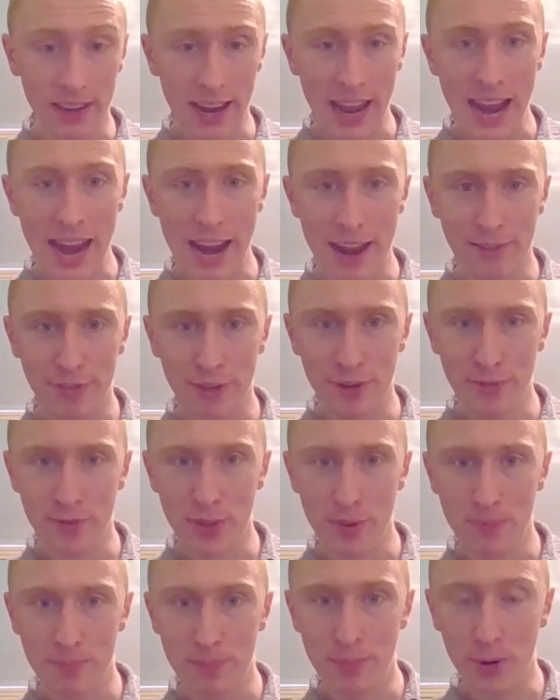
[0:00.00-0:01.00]
half of
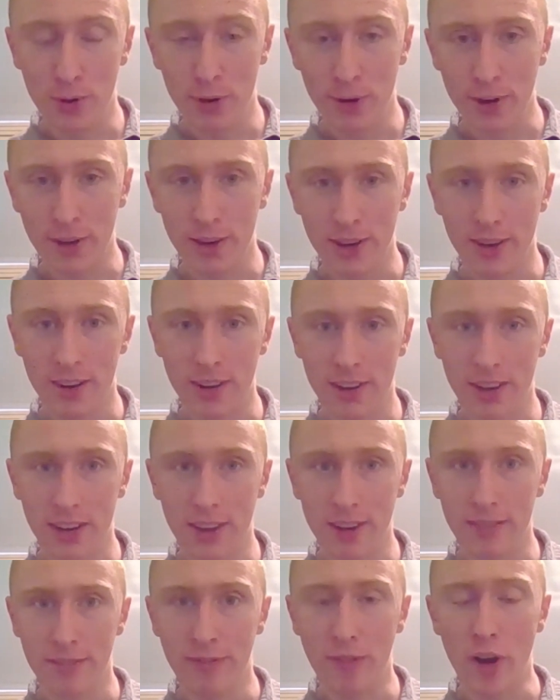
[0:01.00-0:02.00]
the book
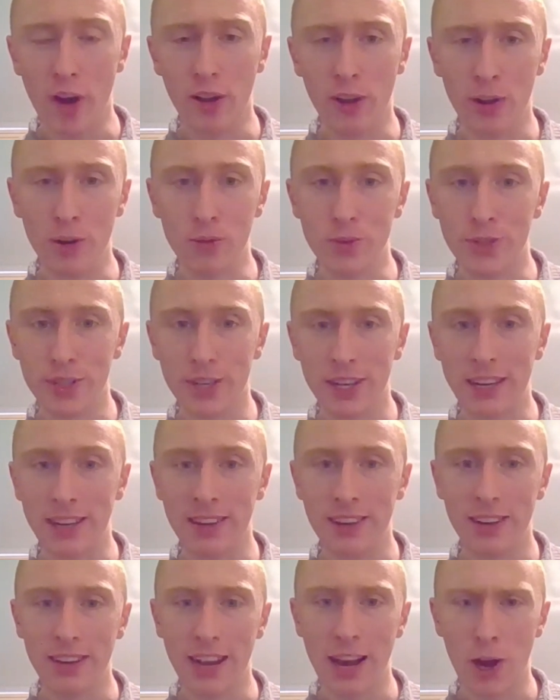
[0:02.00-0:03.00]
follows
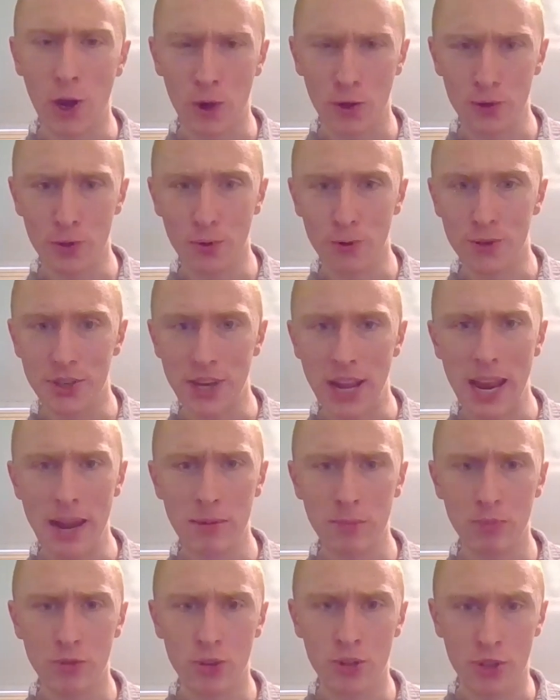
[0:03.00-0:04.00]
characters
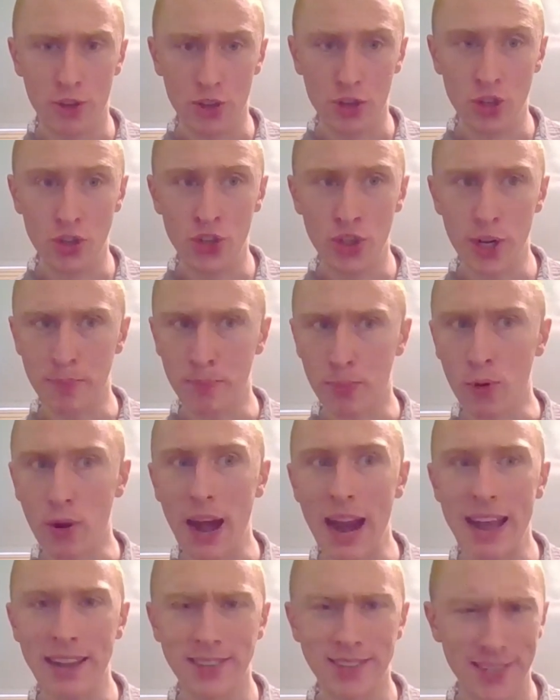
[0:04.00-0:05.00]
named
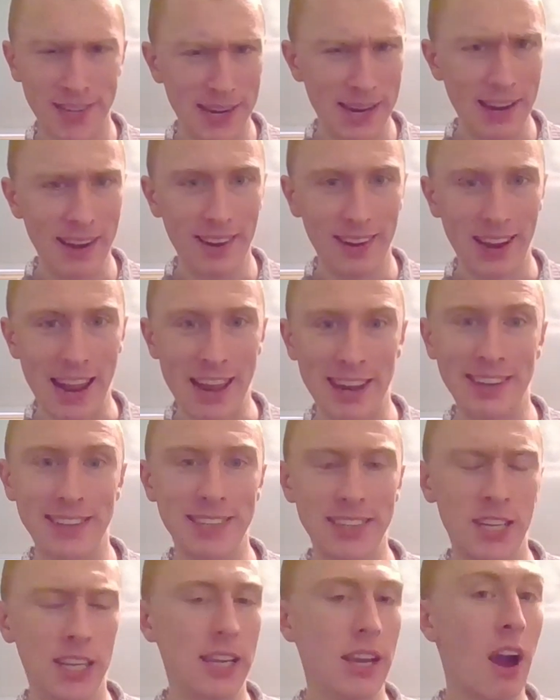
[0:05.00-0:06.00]
Jabrasi
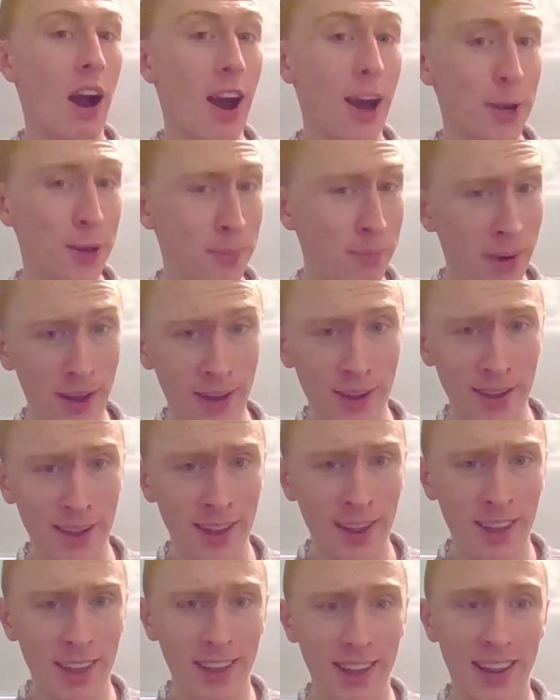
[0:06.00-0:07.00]
and Tiadba
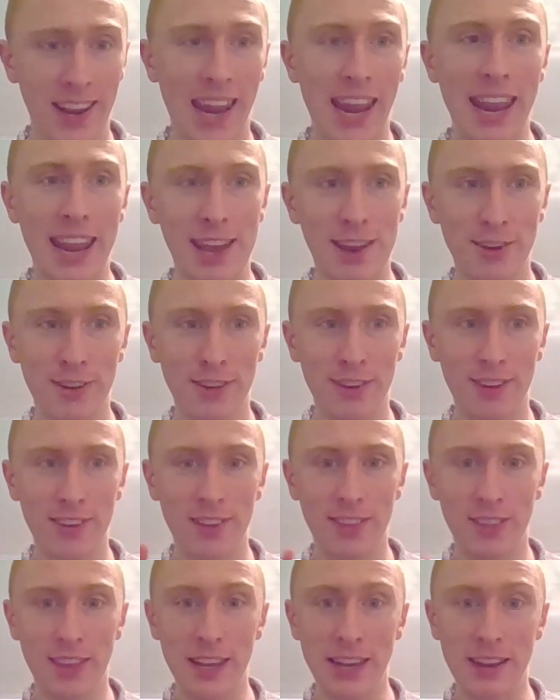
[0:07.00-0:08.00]
in
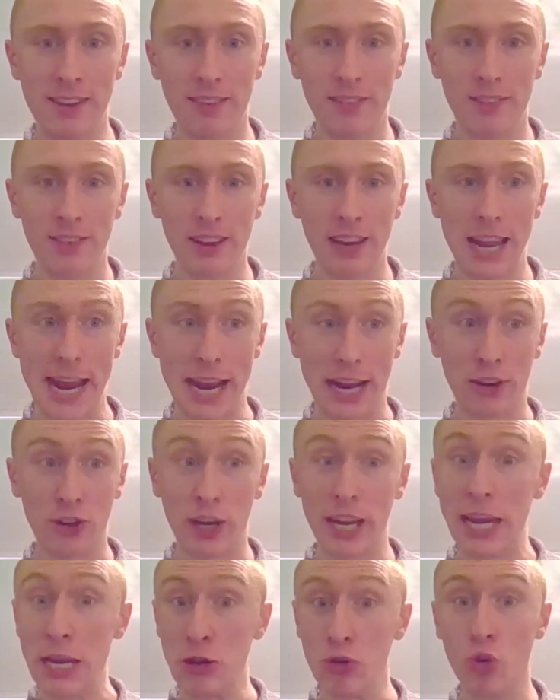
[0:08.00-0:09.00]
the
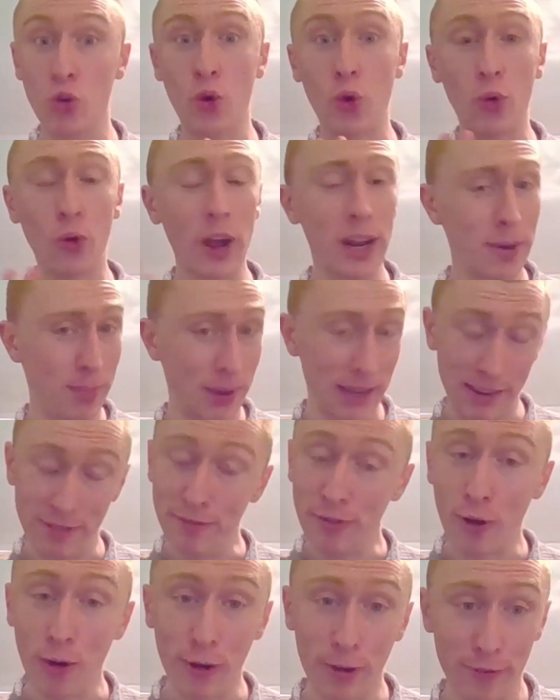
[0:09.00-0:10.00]
incredibly
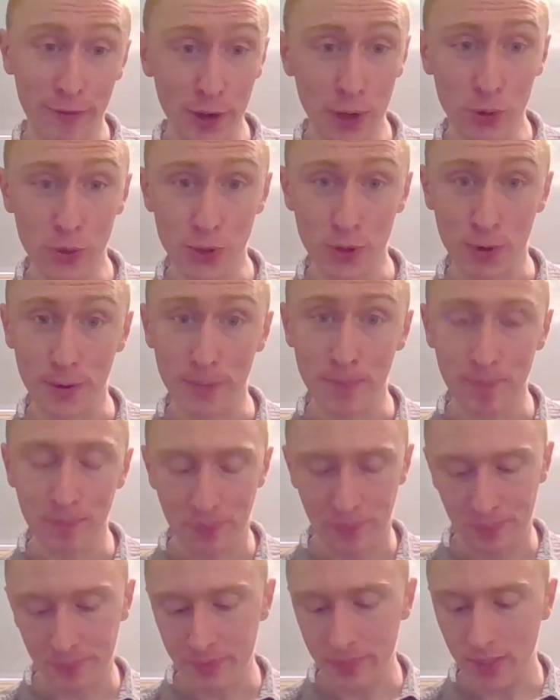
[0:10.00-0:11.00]
far future
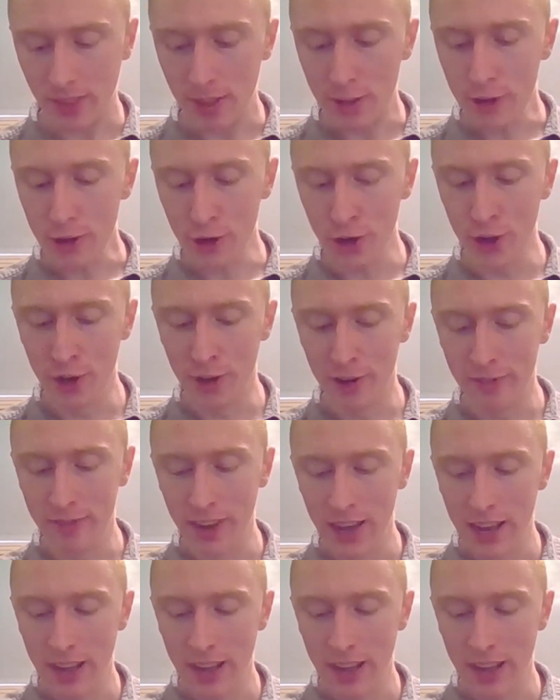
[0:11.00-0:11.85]
of